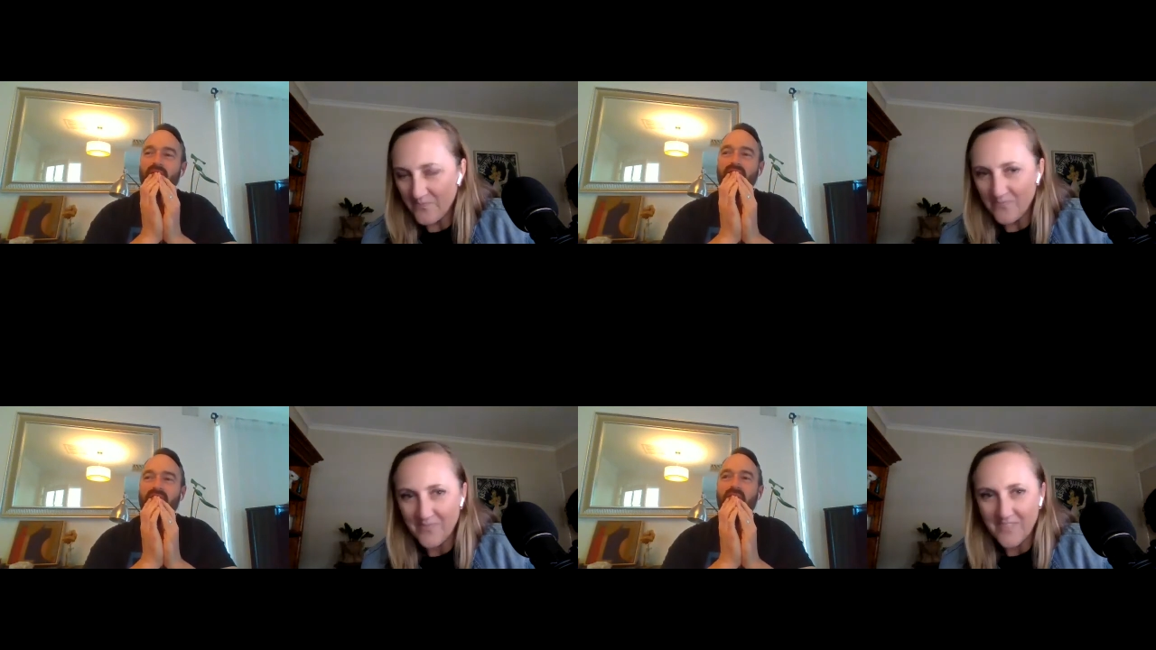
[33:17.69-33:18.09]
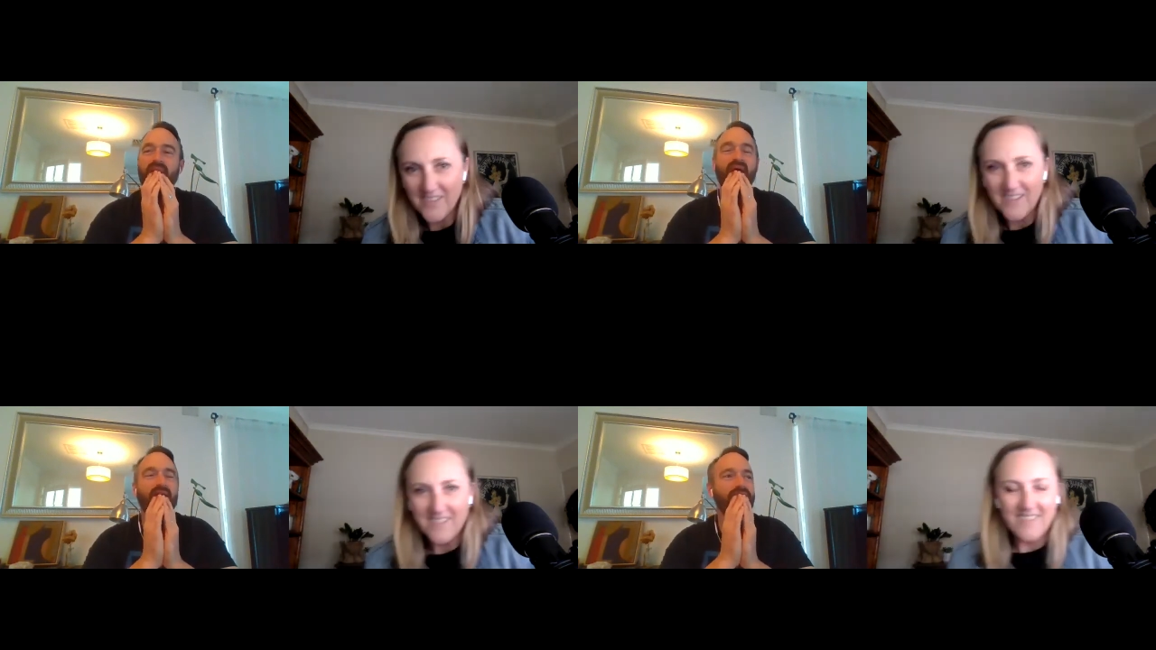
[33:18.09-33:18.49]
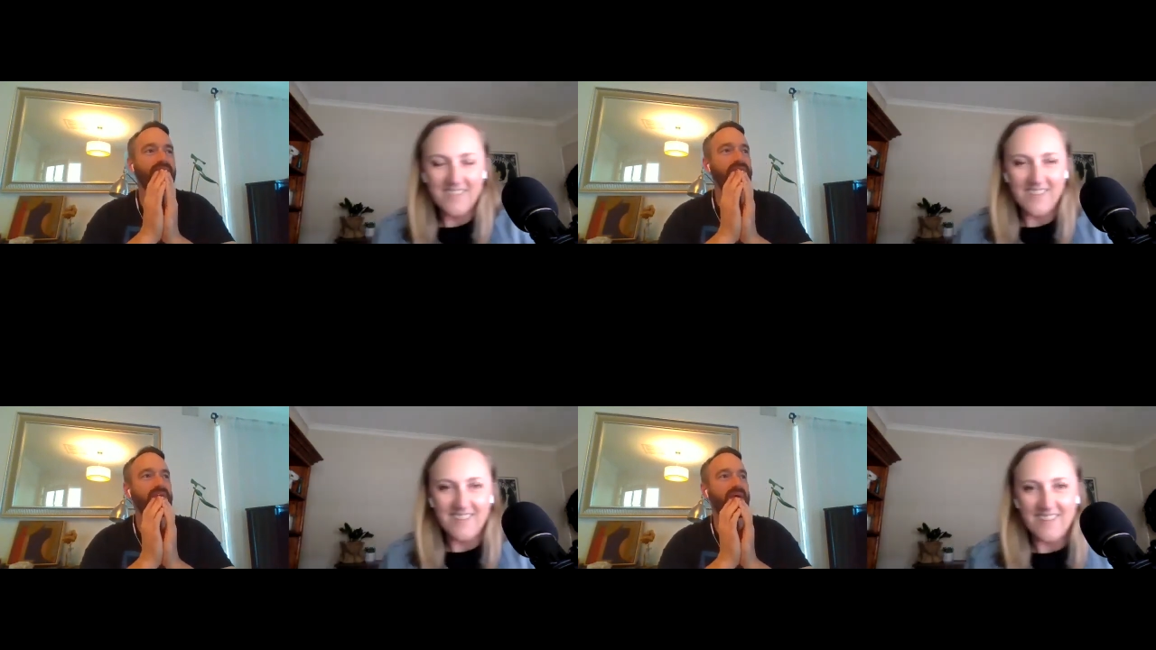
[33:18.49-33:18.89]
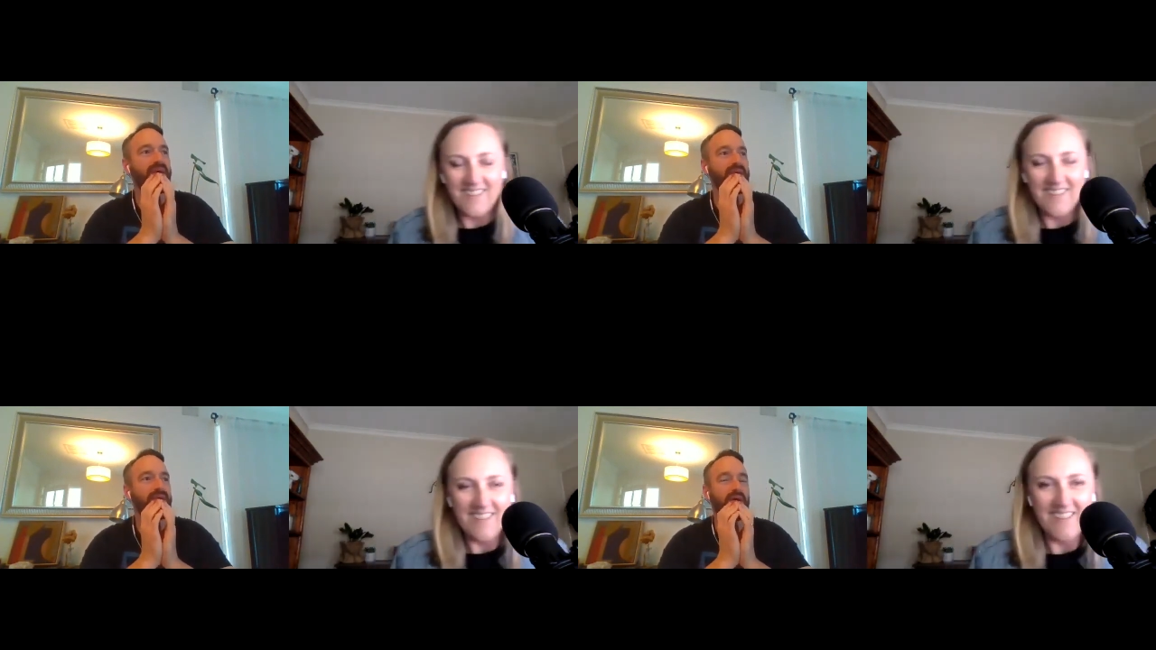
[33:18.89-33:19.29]
Speaker 1: I think I'd have to
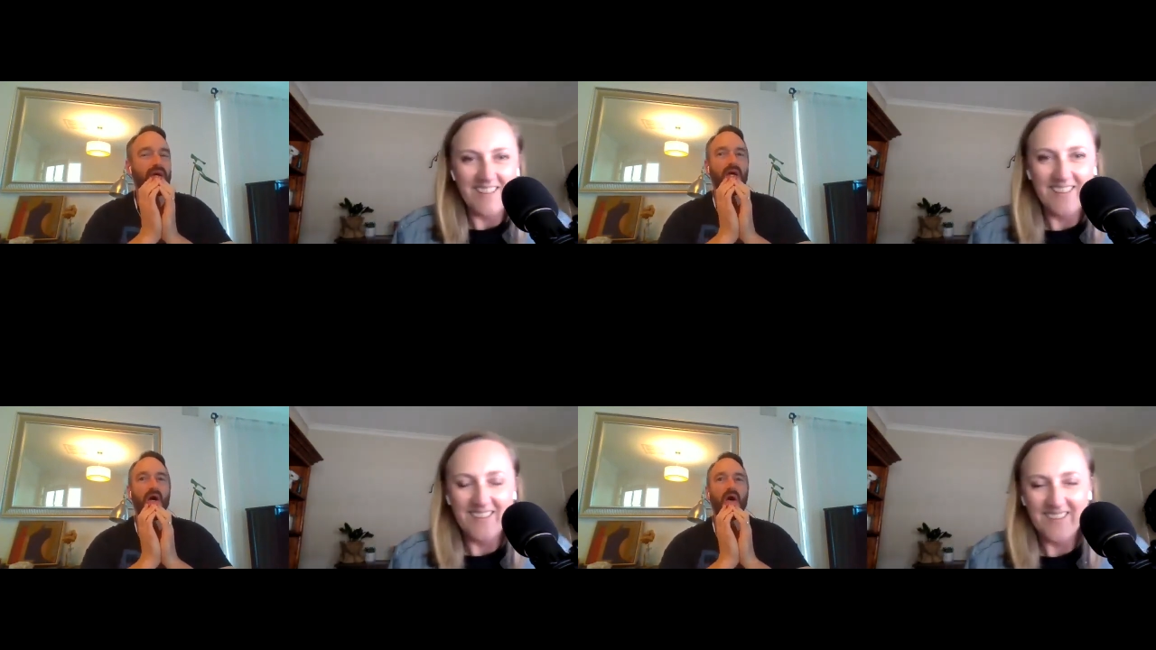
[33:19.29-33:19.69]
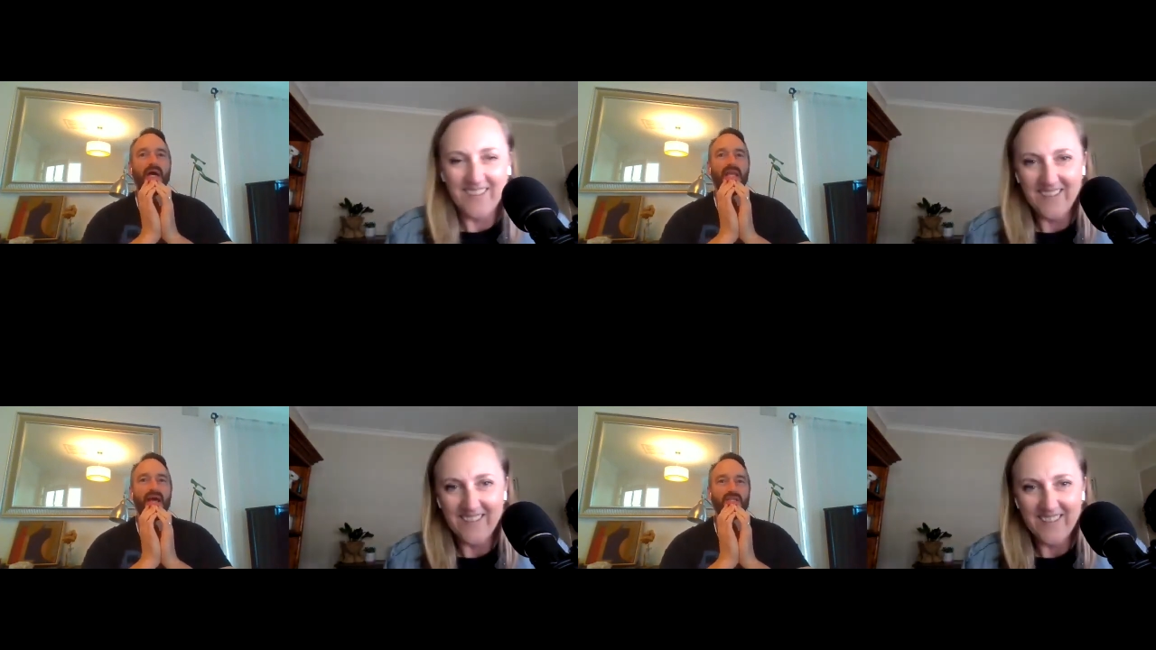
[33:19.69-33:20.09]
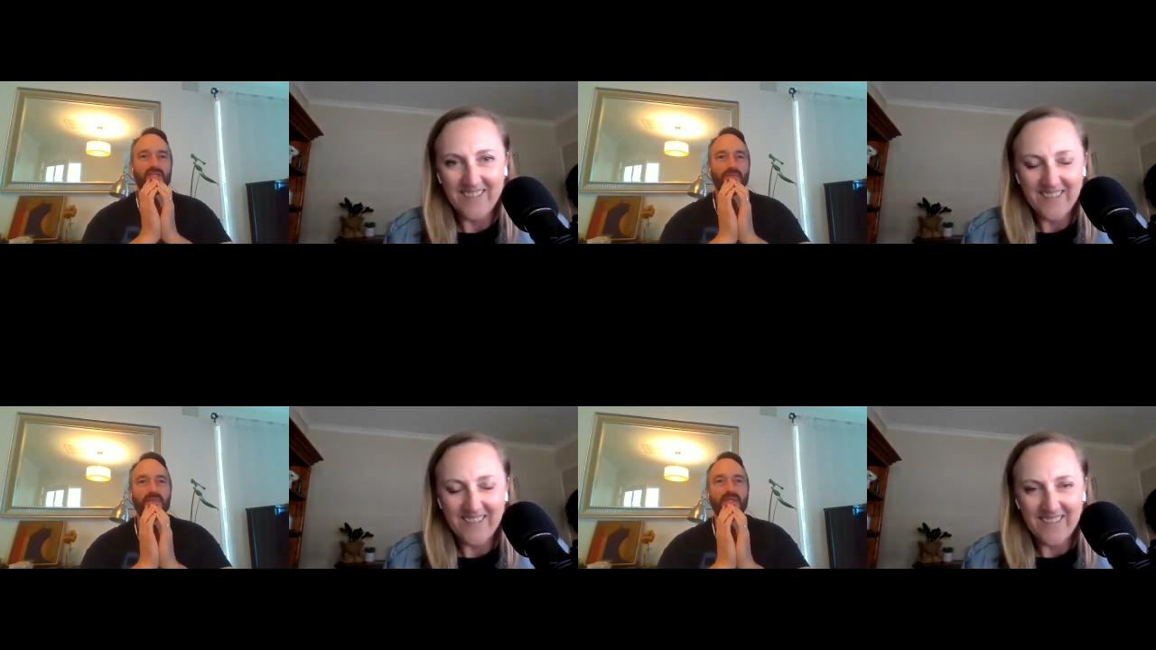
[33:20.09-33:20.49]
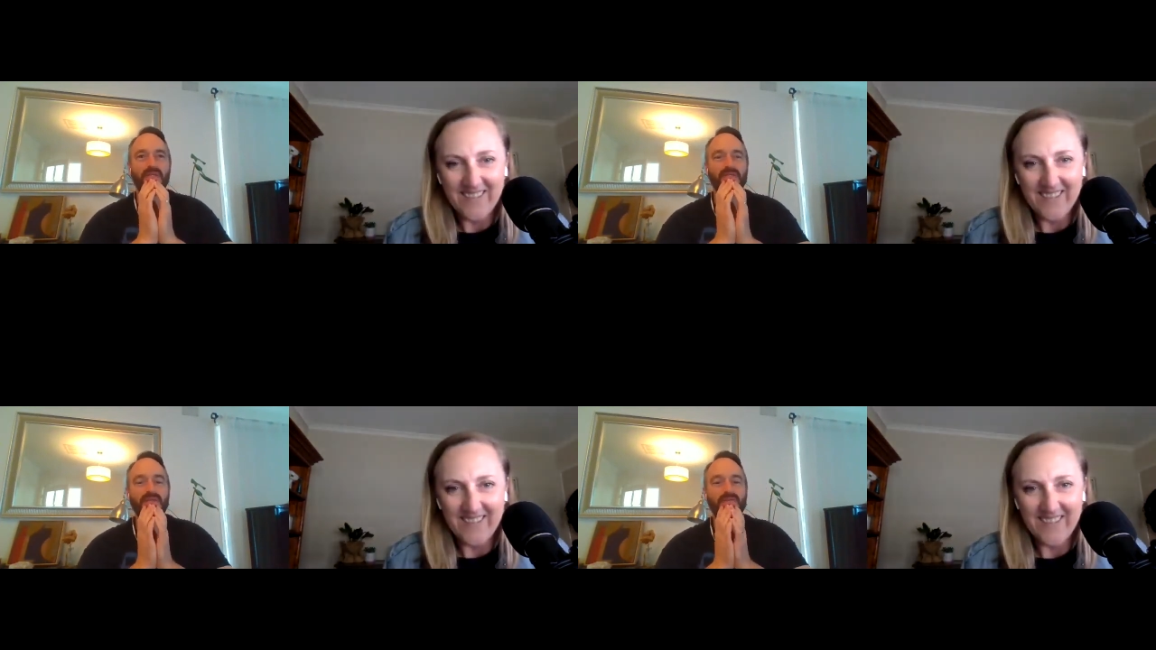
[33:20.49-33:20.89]
say eyelashes
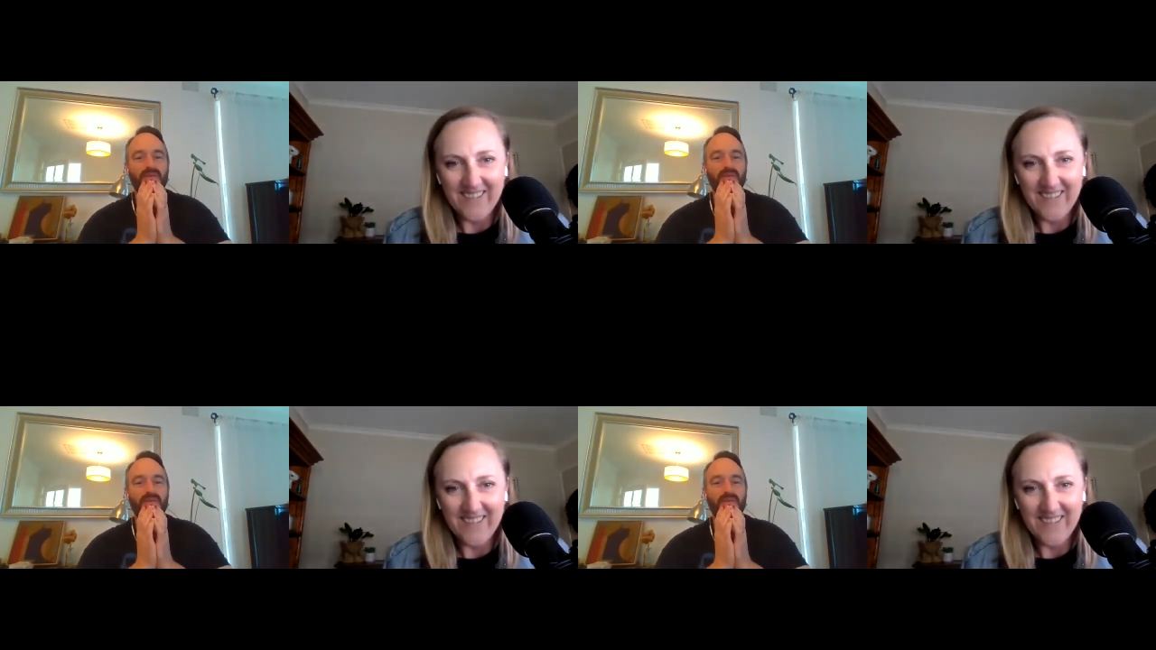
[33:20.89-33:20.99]
because